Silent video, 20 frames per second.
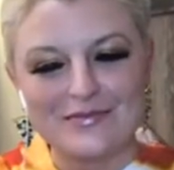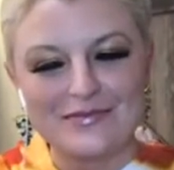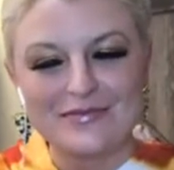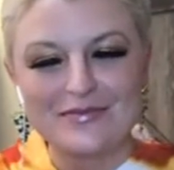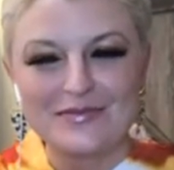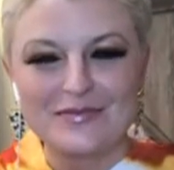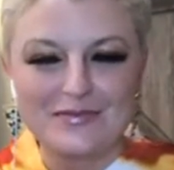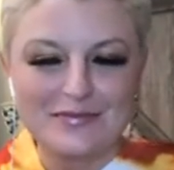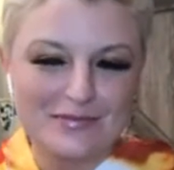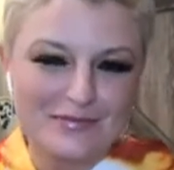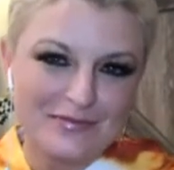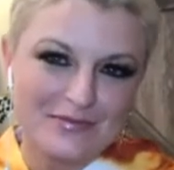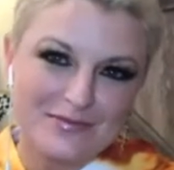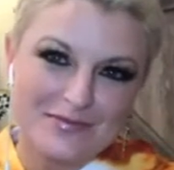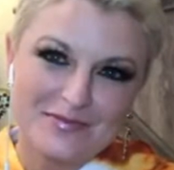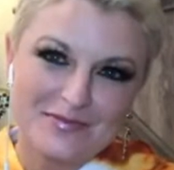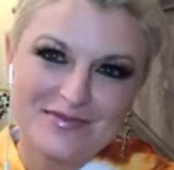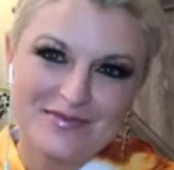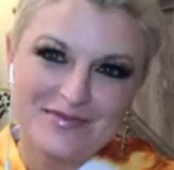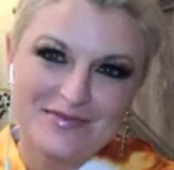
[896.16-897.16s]

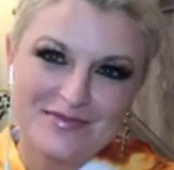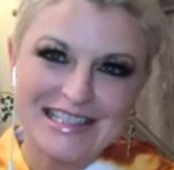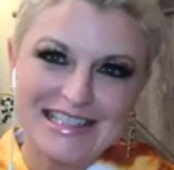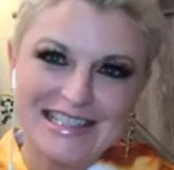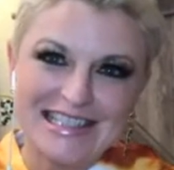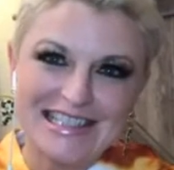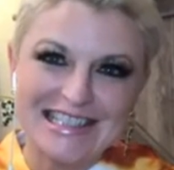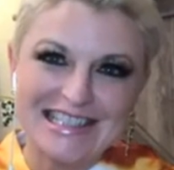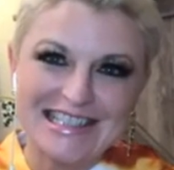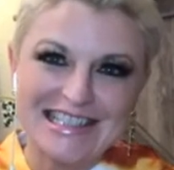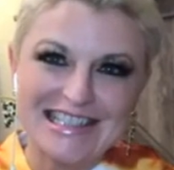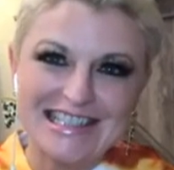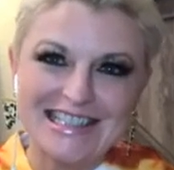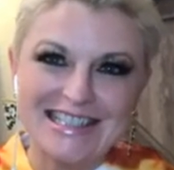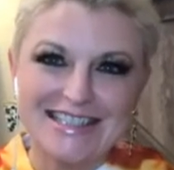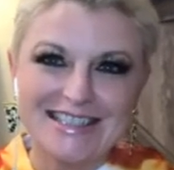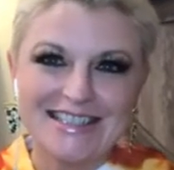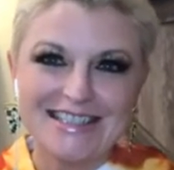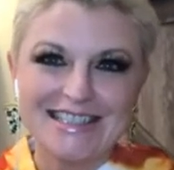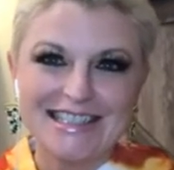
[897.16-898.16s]

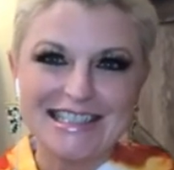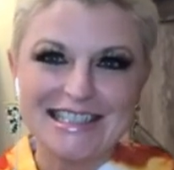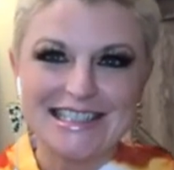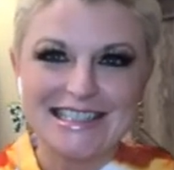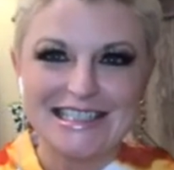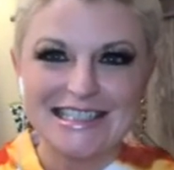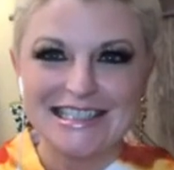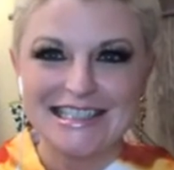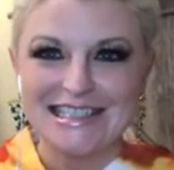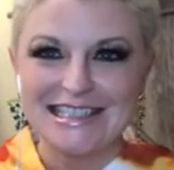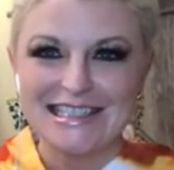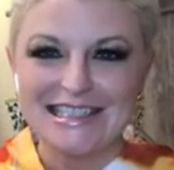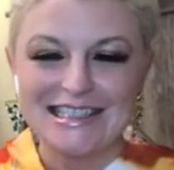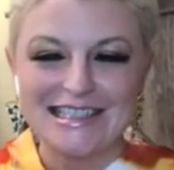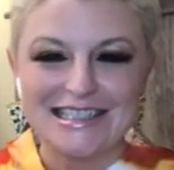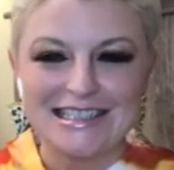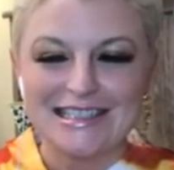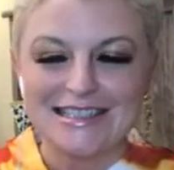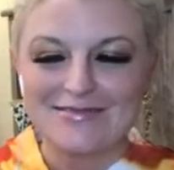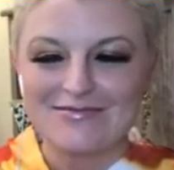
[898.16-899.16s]

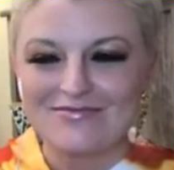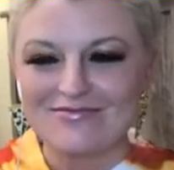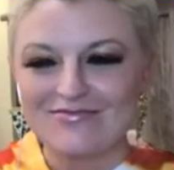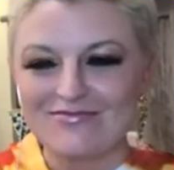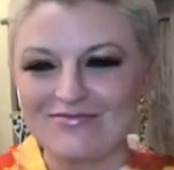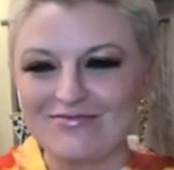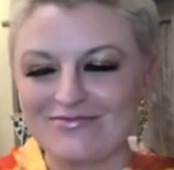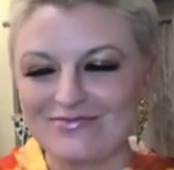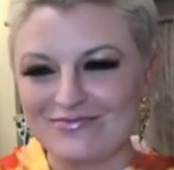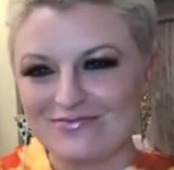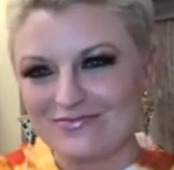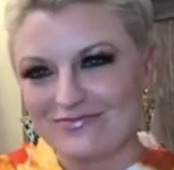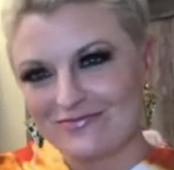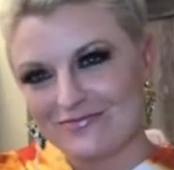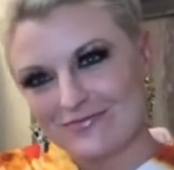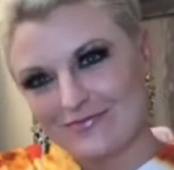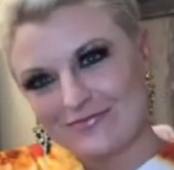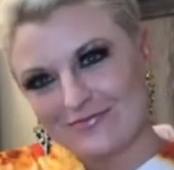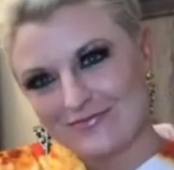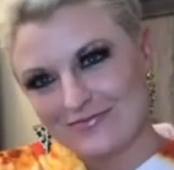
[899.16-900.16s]

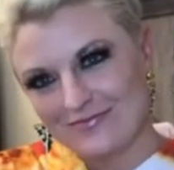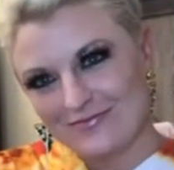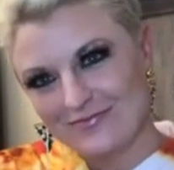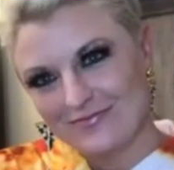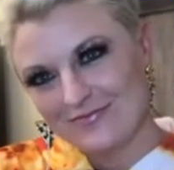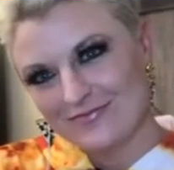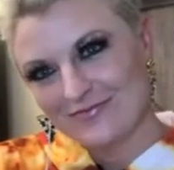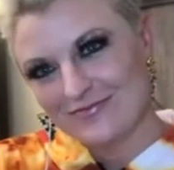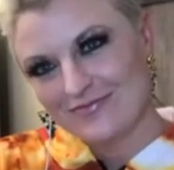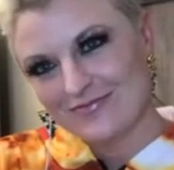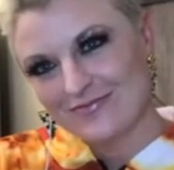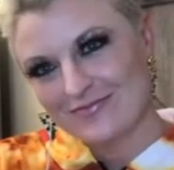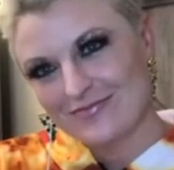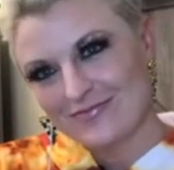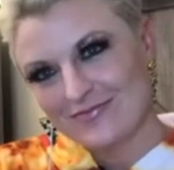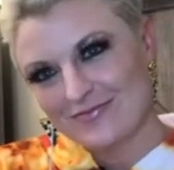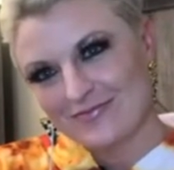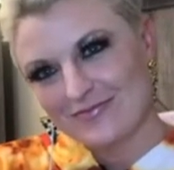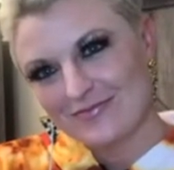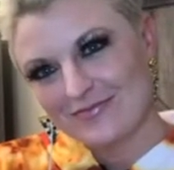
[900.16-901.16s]

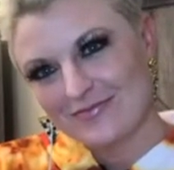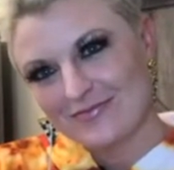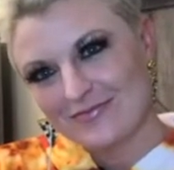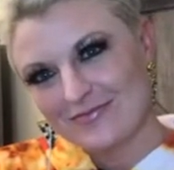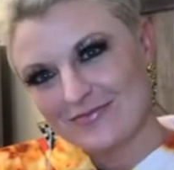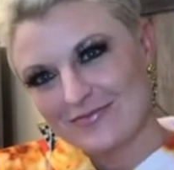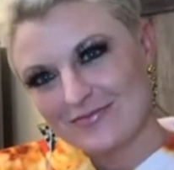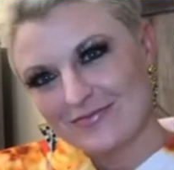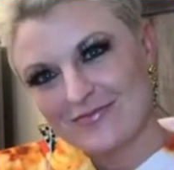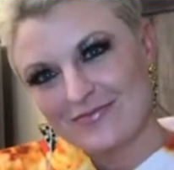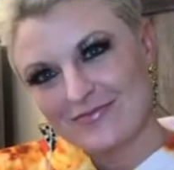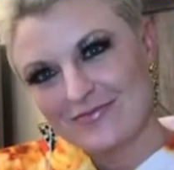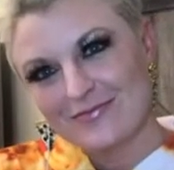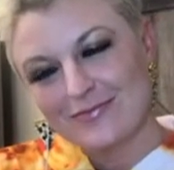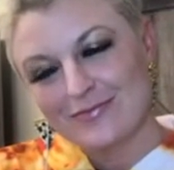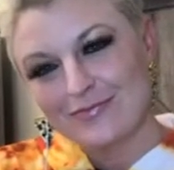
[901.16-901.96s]
(silent)